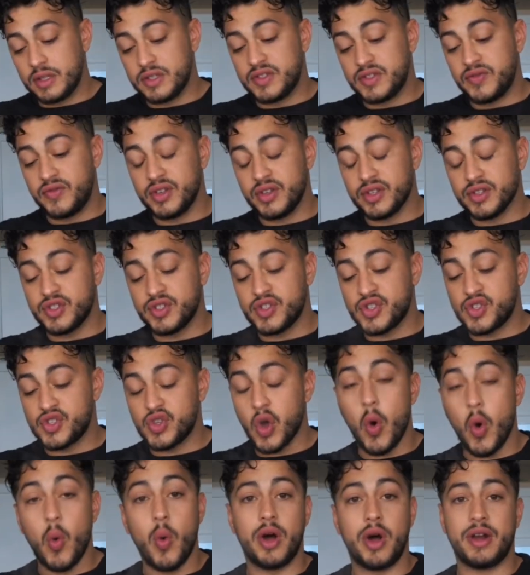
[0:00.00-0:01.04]
this feels
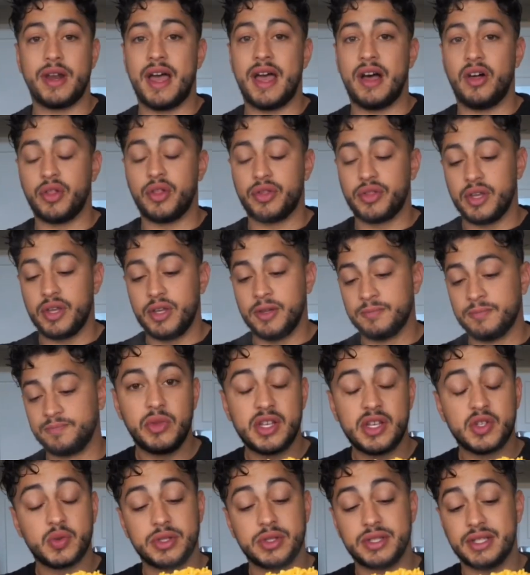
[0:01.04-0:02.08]
so unhealthy.
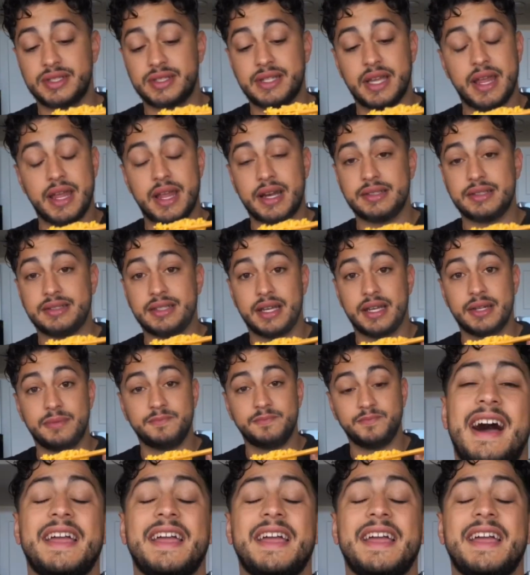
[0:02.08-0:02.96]
This one's a 10 out of 10.